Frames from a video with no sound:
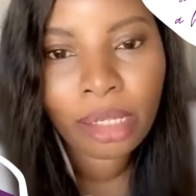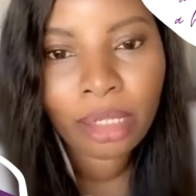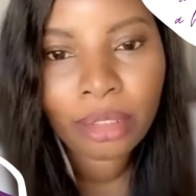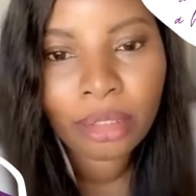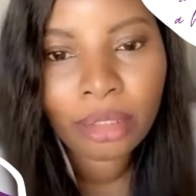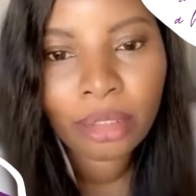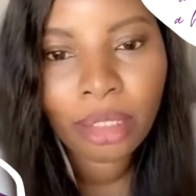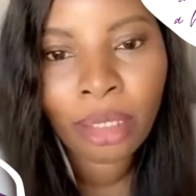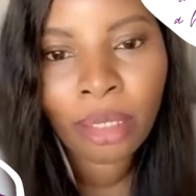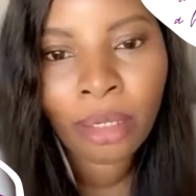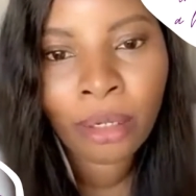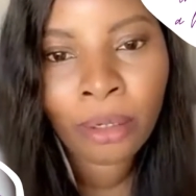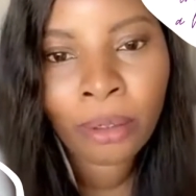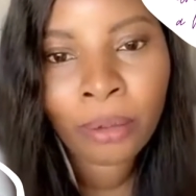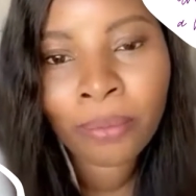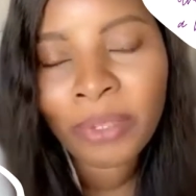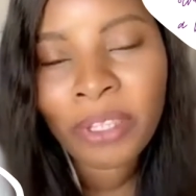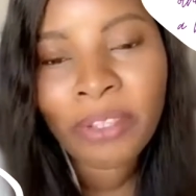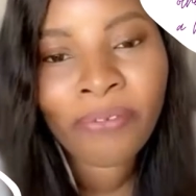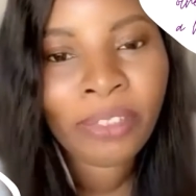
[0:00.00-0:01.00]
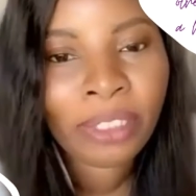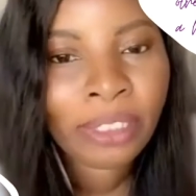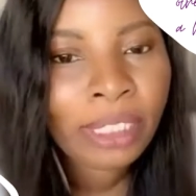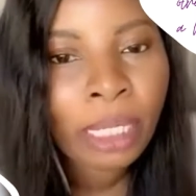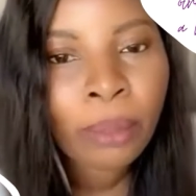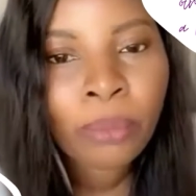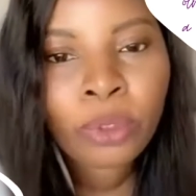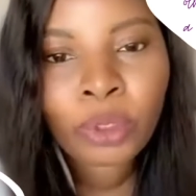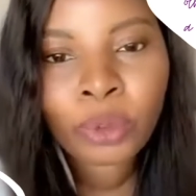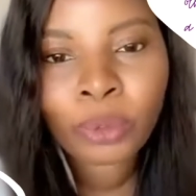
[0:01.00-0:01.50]
if the
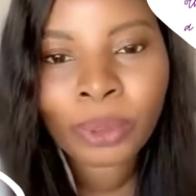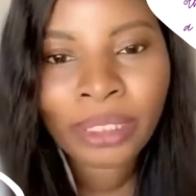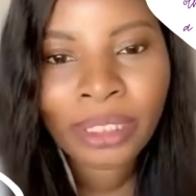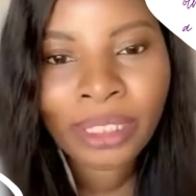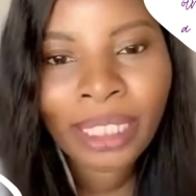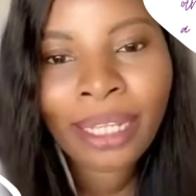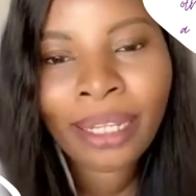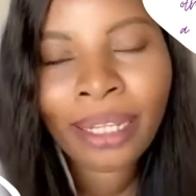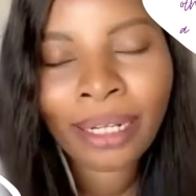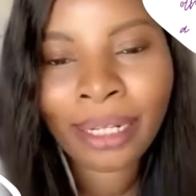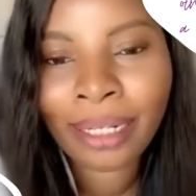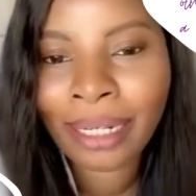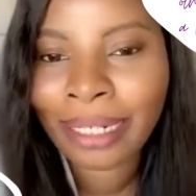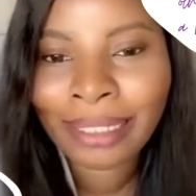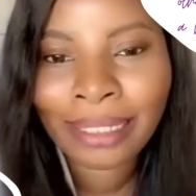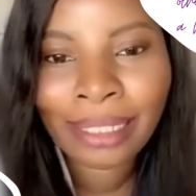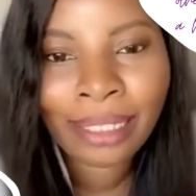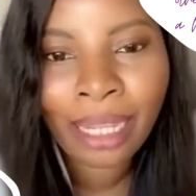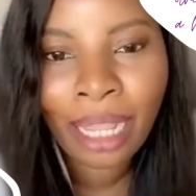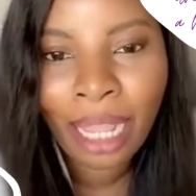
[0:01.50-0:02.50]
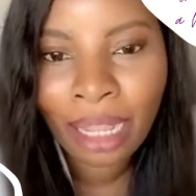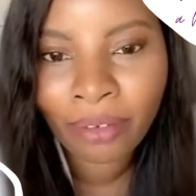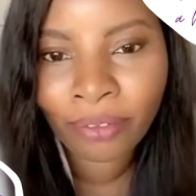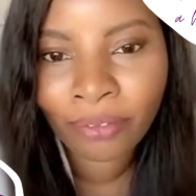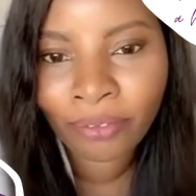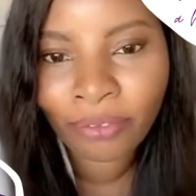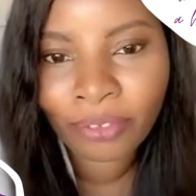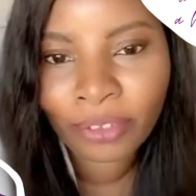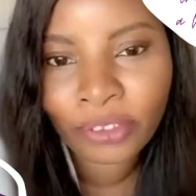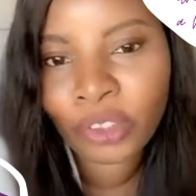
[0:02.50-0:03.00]
tables were turned and I didn't
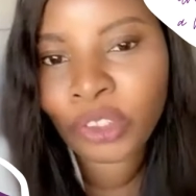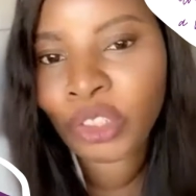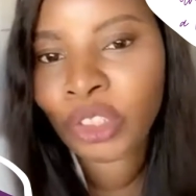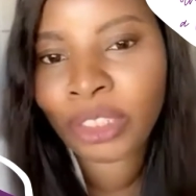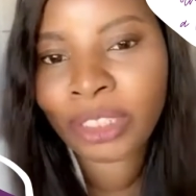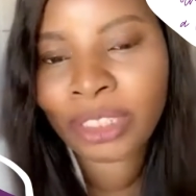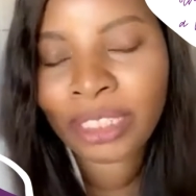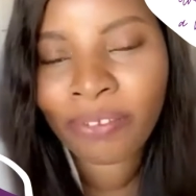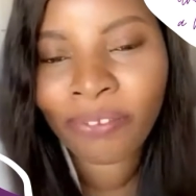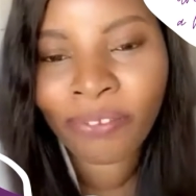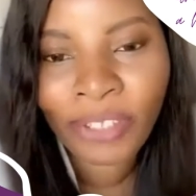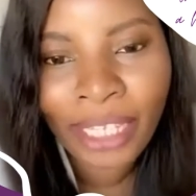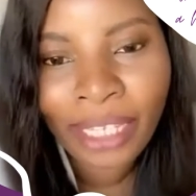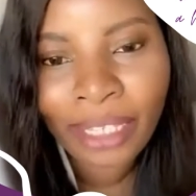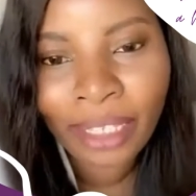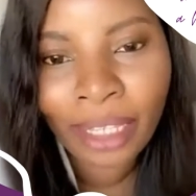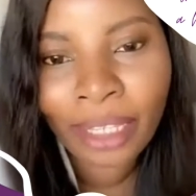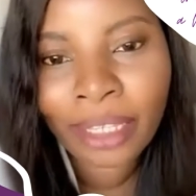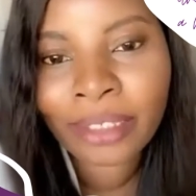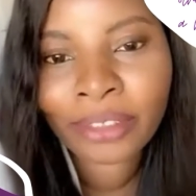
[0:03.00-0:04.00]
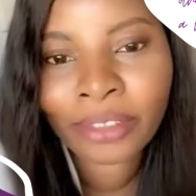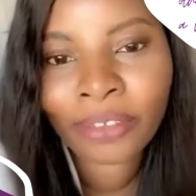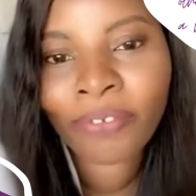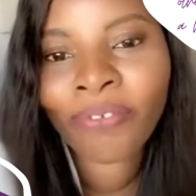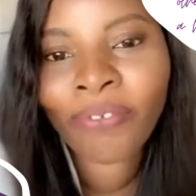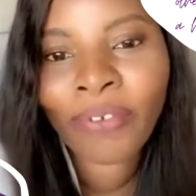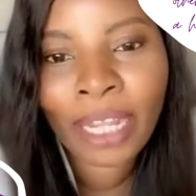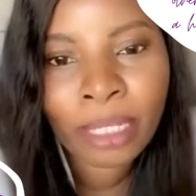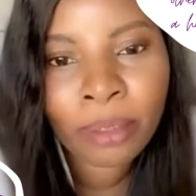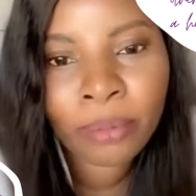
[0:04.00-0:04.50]
have such a severe case of
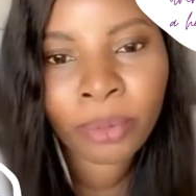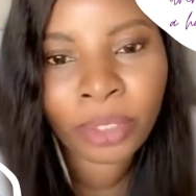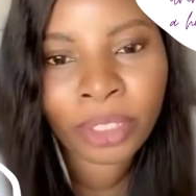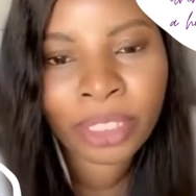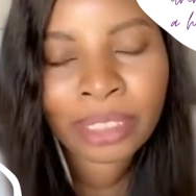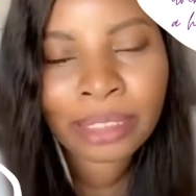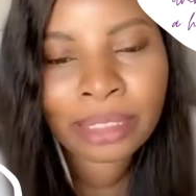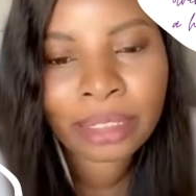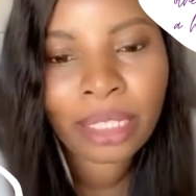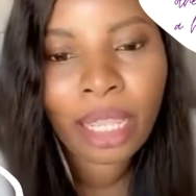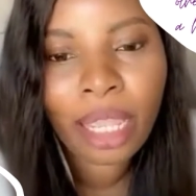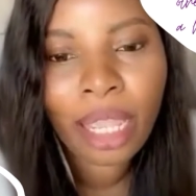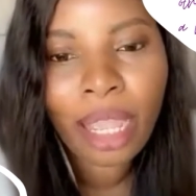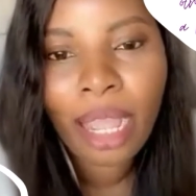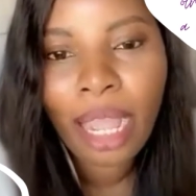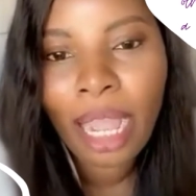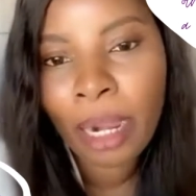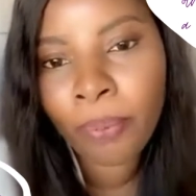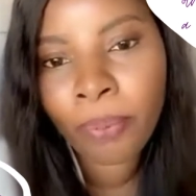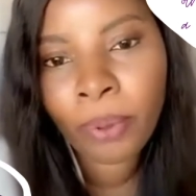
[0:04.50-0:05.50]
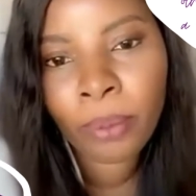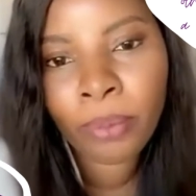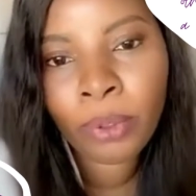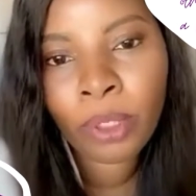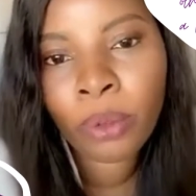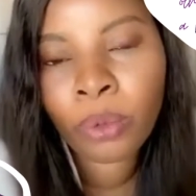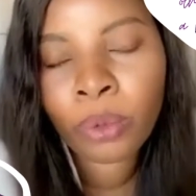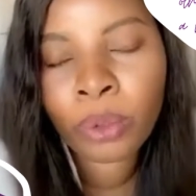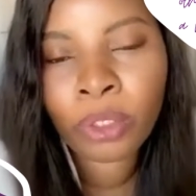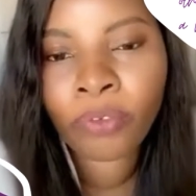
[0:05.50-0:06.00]
fibroids, I probably
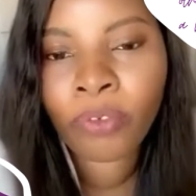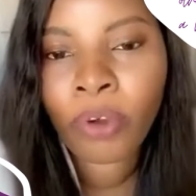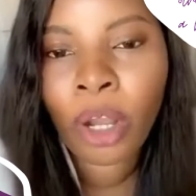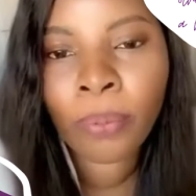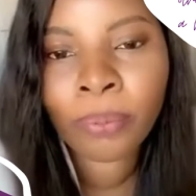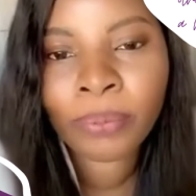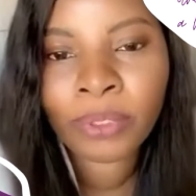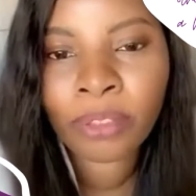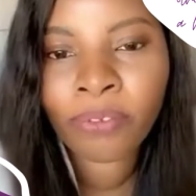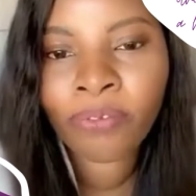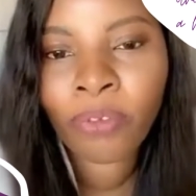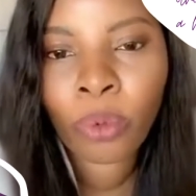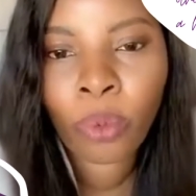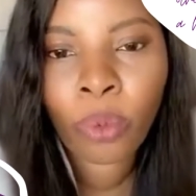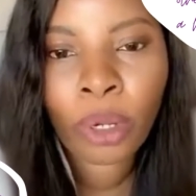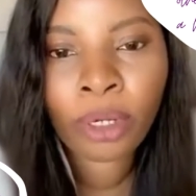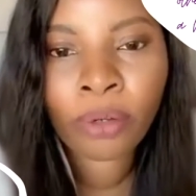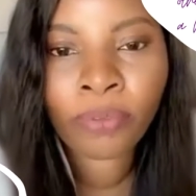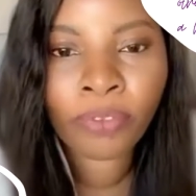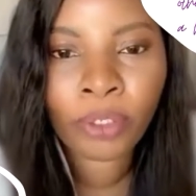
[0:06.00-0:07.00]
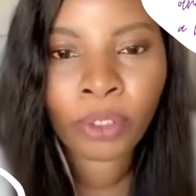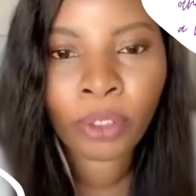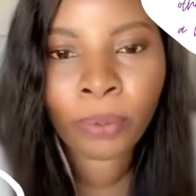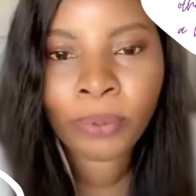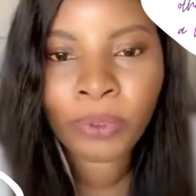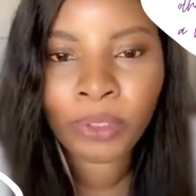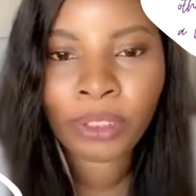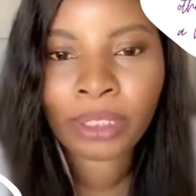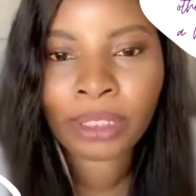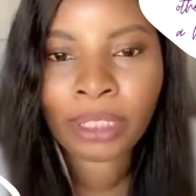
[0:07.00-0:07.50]
would have opted for one of the
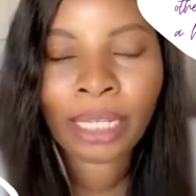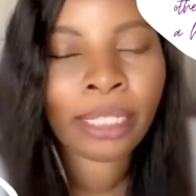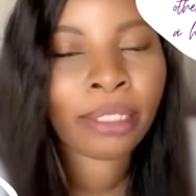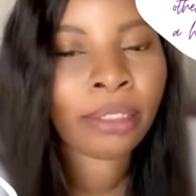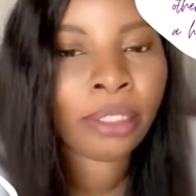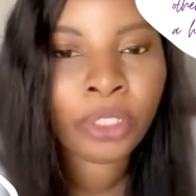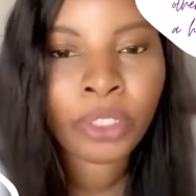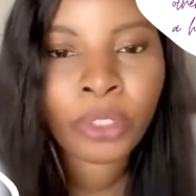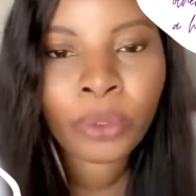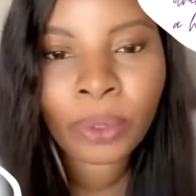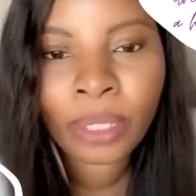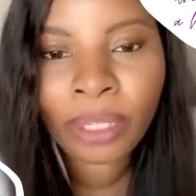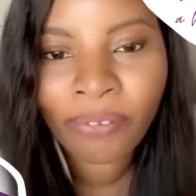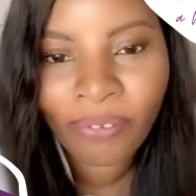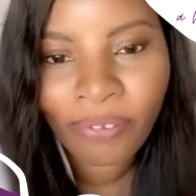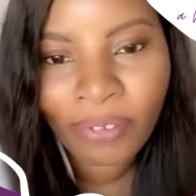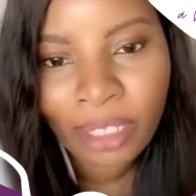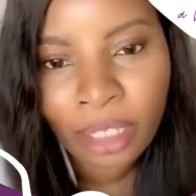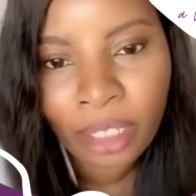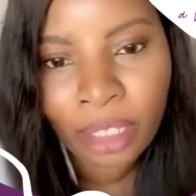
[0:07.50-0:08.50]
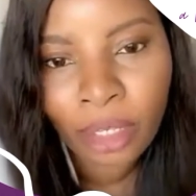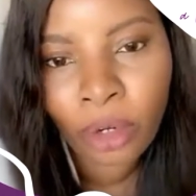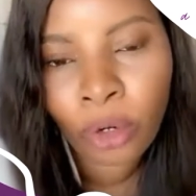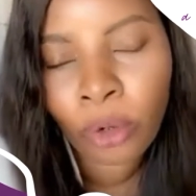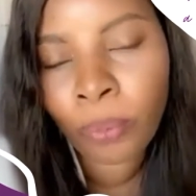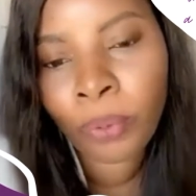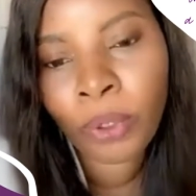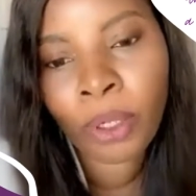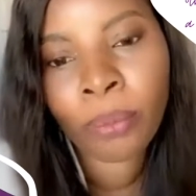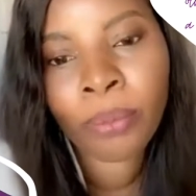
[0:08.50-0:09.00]
options like the UFE, or
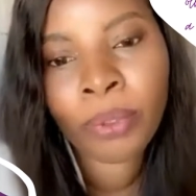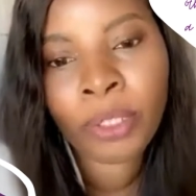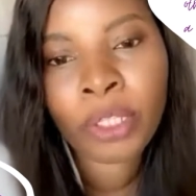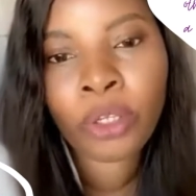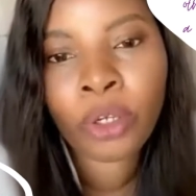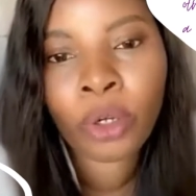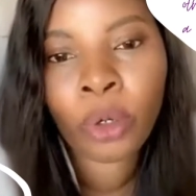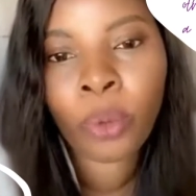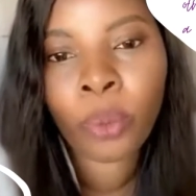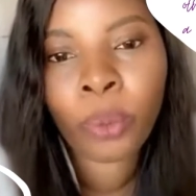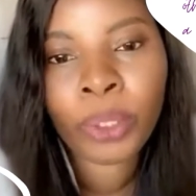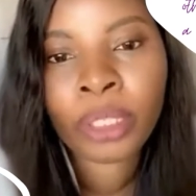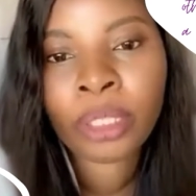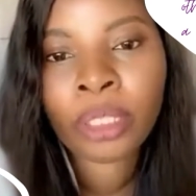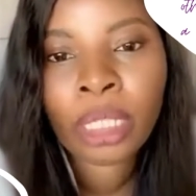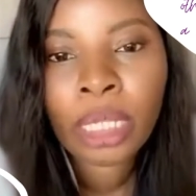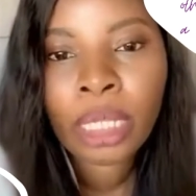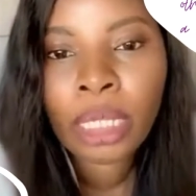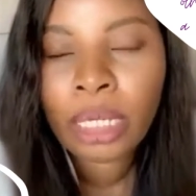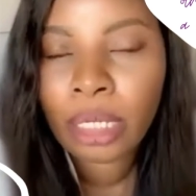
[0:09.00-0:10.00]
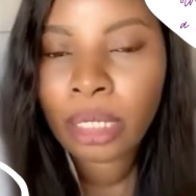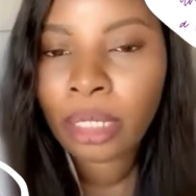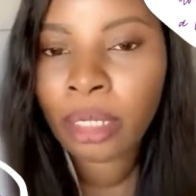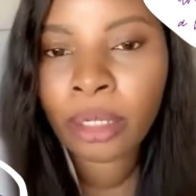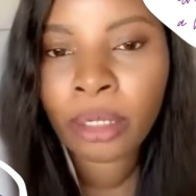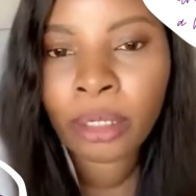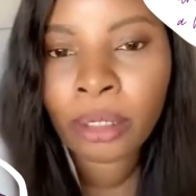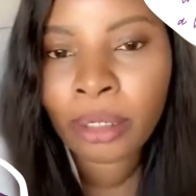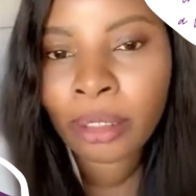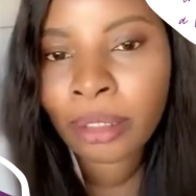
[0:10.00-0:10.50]
probably go with
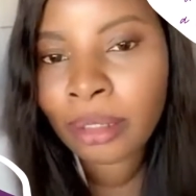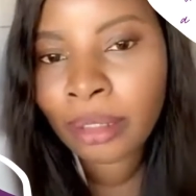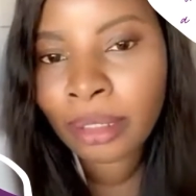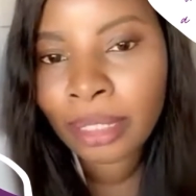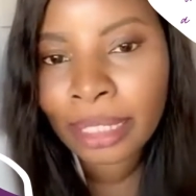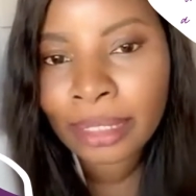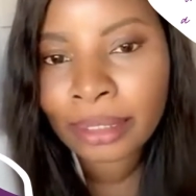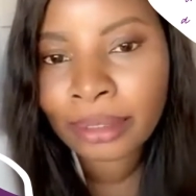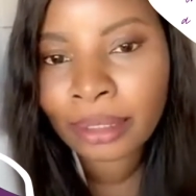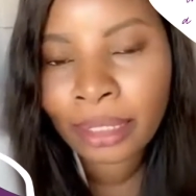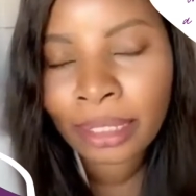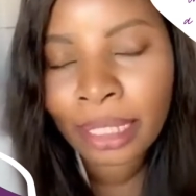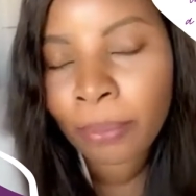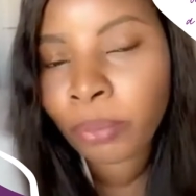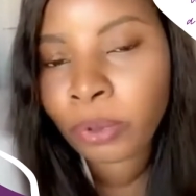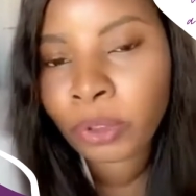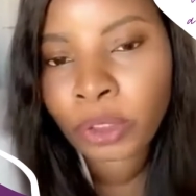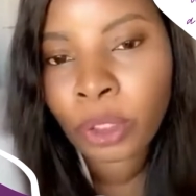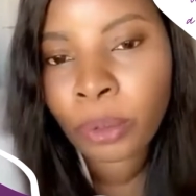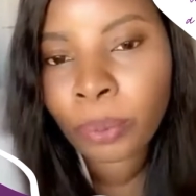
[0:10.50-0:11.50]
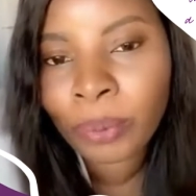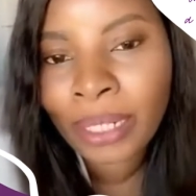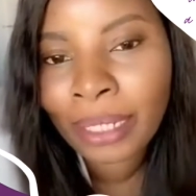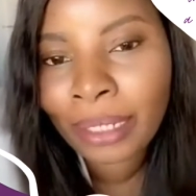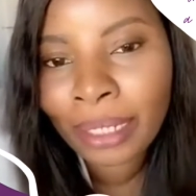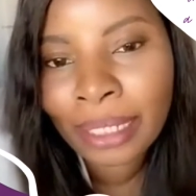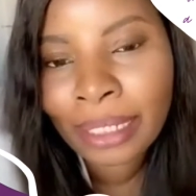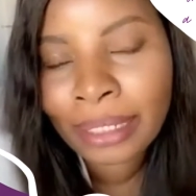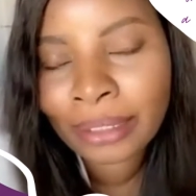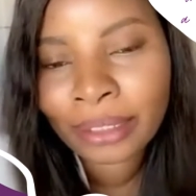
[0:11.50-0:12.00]
laparoscopic
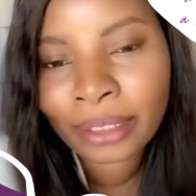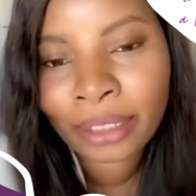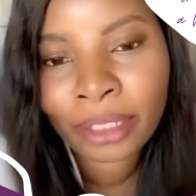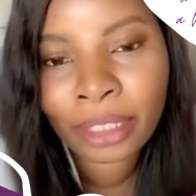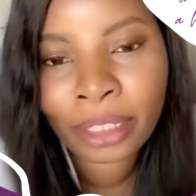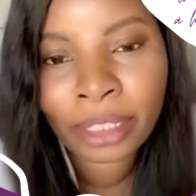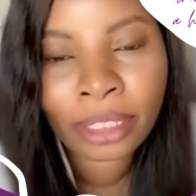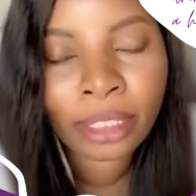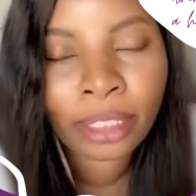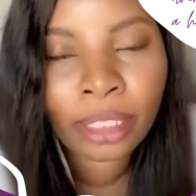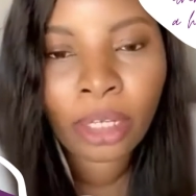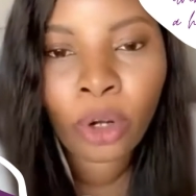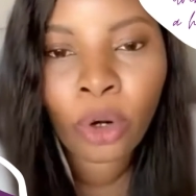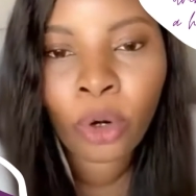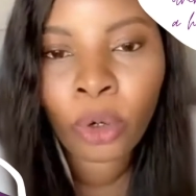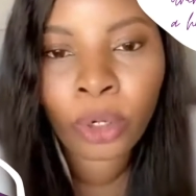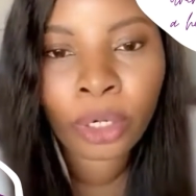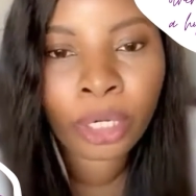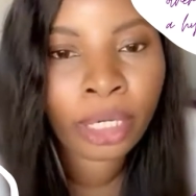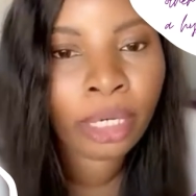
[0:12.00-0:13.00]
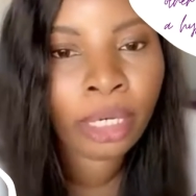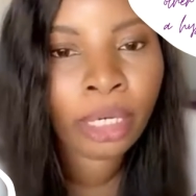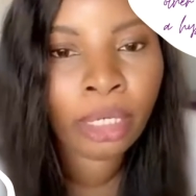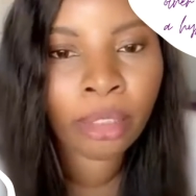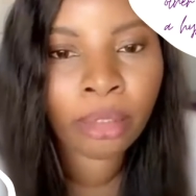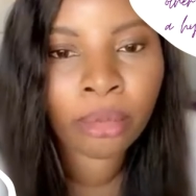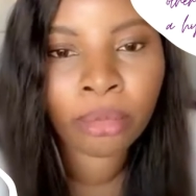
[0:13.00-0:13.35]
laser, or a